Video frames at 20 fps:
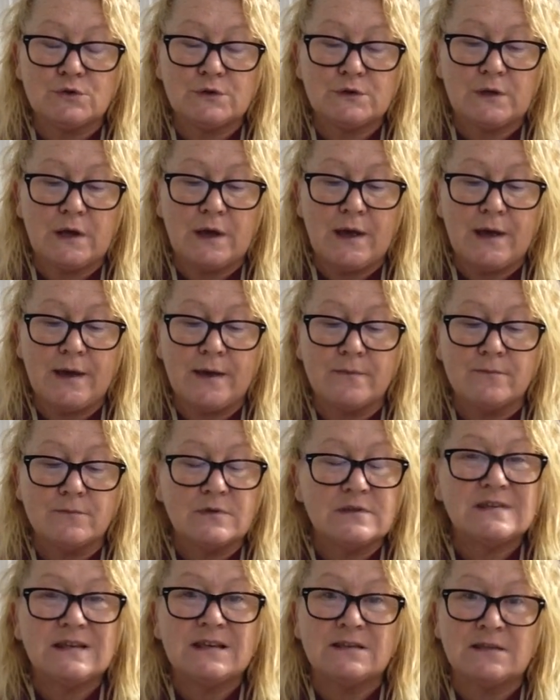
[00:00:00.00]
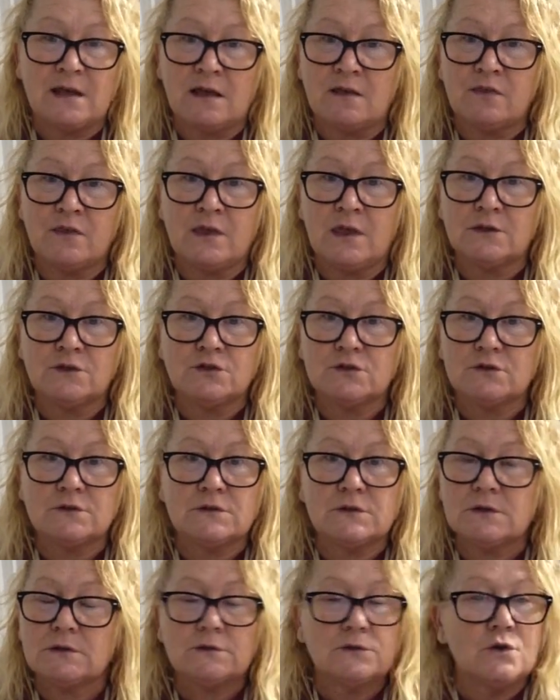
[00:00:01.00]
zigzag the edges.
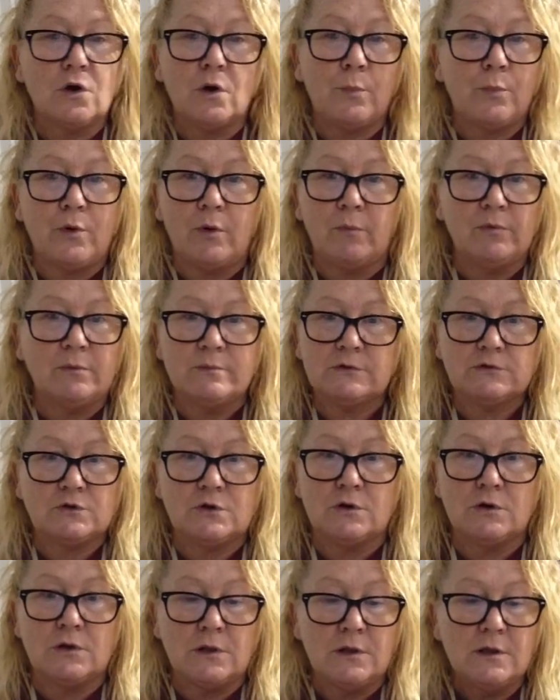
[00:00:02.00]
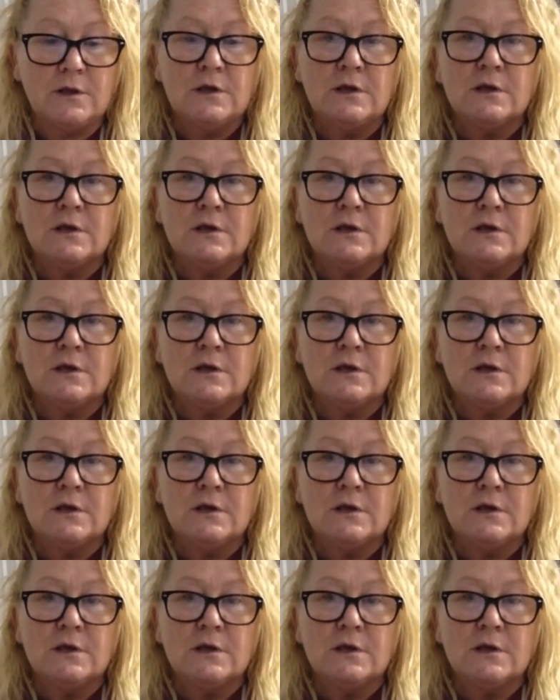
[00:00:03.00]
There's not a problem at all.